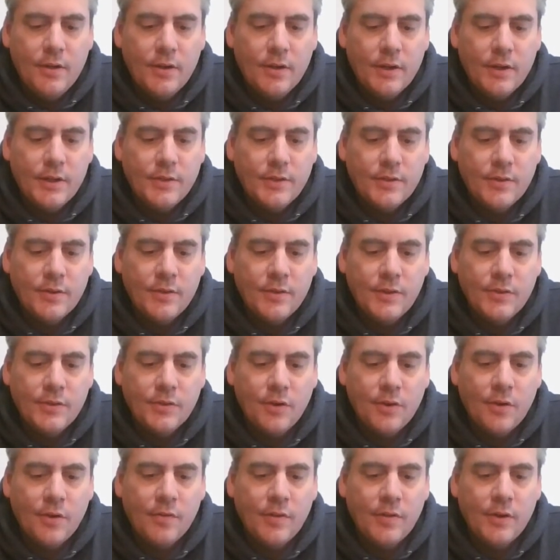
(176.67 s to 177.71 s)
You're going to turn
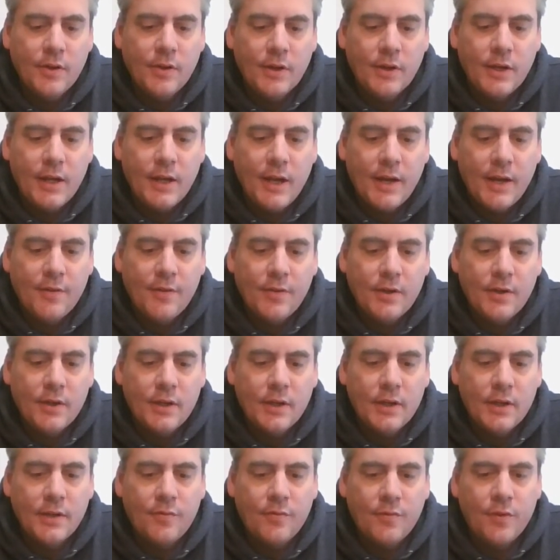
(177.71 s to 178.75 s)
this over. You're going to have
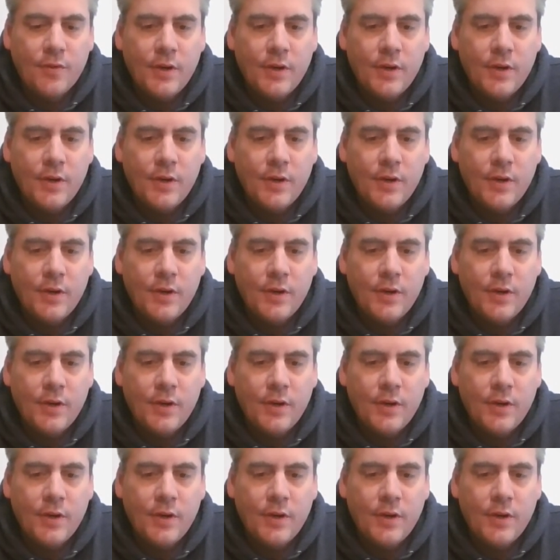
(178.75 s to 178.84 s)
a